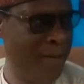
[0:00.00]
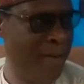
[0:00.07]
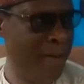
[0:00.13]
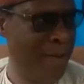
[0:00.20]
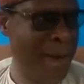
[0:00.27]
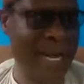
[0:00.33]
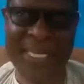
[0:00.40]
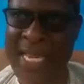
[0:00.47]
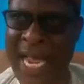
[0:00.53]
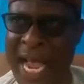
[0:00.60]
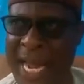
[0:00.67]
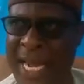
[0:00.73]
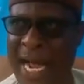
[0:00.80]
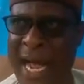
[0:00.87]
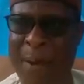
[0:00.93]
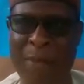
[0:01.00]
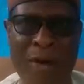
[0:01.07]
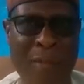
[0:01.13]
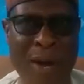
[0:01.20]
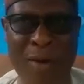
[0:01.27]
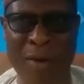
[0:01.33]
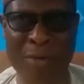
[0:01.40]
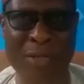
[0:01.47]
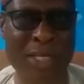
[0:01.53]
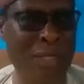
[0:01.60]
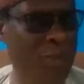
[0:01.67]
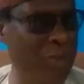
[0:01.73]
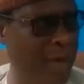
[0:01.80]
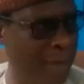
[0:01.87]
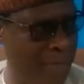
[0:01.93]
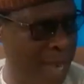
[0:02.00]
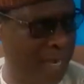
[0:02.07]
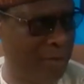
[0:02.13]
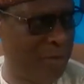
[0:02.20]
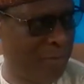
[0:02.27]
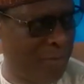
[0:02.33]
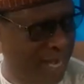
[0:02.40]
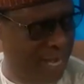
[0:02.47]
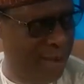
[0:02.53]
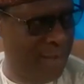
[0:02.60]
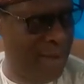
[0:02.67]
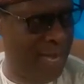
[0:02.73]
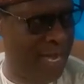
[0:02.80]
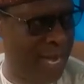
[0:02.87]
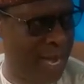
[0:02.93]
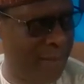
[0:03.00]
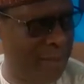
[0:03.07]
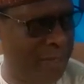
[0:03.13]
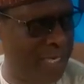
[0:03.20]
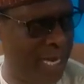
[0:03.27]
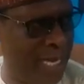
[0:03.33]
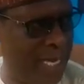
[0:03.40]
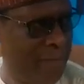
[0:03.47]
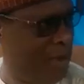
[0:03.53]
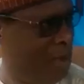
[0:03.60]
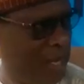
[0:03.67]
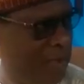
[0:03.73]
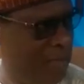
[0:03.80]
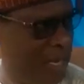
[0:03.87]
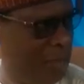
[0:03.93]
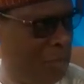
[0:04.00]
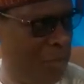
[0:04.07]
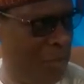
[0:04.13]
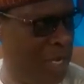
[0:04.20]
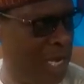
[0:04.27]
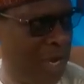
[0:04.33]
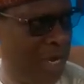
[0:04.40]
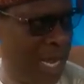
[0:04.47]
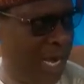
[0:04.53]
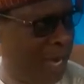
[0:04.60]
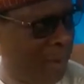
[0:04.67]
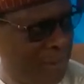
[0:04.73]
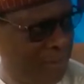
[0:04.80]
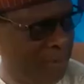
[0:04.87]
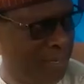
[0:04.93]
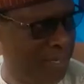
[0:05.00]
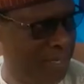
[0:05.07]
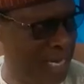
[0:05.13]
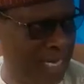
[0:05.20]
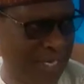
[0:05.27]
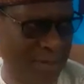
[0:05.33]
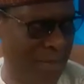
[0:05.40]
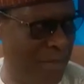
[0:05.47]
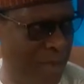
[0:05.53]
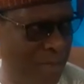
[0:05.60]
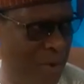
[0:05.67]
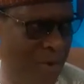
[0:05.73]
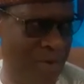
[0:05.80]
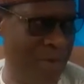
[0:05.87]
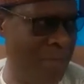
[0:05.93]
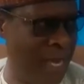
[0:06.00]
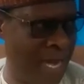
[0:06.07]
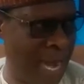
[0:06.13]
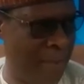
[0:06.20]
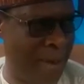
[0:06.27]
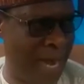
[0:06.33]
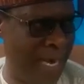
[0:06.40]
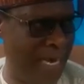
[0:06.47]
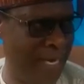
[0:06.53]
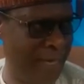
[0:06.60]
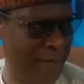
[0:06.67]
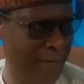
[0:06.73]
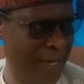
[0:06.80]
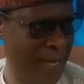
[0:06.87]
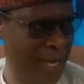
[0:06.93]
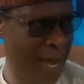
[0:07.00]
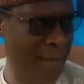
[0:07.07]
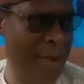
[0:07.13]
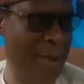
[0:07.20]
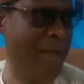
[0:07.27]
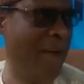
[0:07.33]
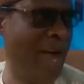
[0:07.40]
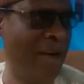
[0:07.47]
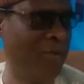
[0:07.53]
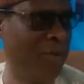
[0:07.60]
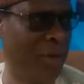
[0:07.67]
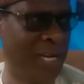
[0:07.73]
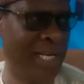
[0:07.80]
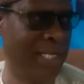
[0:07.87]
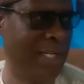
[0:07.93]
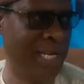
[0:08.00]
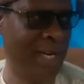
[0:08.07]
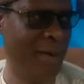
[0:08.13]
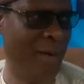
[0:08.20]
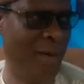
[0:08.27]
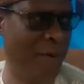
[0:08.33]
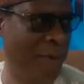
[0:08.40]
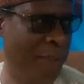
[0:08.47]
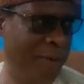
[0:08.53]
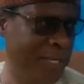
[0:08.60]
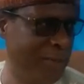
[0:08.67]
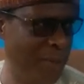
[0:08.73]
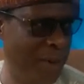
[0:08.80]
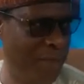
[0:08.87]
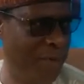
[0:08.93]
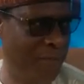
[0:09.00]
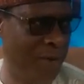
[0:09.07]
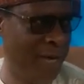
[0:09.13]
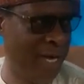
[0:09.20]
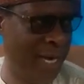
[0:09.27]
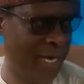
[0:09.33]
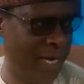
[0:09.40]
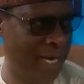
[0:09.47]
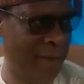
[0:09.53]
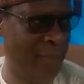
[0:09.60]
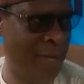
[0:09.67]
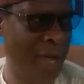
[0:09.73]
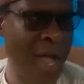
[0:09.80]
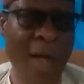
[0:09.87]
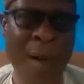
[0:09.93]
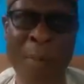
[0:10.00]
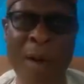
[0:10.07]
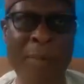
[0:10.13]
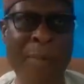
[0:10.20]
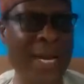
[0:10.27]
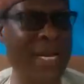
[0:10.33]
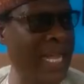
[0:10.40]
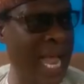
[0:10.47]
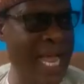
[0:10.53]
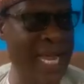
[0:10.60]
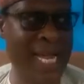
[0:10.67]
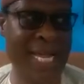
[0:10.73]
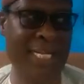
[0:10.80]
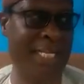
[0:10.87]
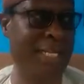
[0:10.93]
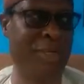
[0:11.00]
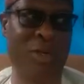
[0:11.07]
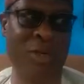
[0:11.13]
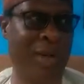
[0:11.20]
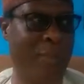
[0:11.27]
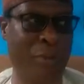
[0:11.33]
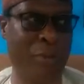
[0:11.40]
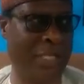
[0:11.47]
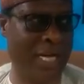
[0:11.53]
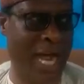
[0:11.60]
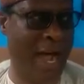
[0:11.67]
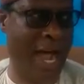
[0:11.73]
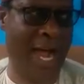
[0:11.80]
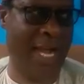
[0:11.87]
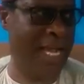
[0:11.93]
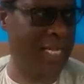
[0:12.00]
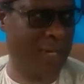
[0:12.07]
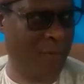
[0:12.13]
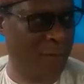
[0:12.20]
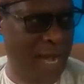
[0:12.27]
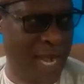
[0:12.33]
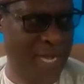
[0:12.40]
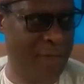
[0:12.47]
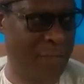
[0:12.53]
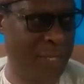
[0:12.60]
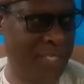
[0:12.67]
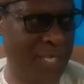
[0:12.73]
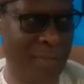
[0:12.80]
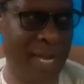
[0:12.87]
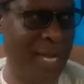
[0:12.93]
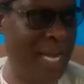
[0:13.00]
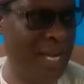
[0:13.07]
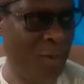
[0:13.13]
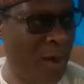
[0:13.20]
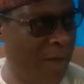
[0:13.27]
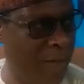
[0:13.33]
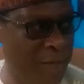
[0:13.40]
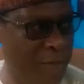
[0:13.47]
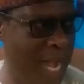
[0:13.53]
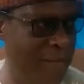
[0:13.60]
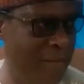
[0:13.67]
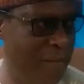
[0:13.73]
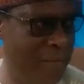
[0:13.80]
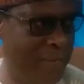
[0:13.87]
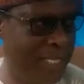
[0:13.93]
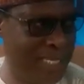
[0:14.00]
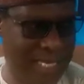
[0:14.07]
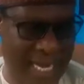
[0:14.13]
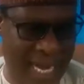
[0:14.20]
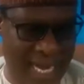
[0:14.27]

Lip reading: by the time the armed robber comes into a bank to break a bank in Abuja, he may only make 2 million naira maybe. That's what maybe in that bank. And maybe you have to kill 3 or 4 policemen before you can get out. But by the time he gets into the bush now and get the Fulani person, he may get one Fulani person that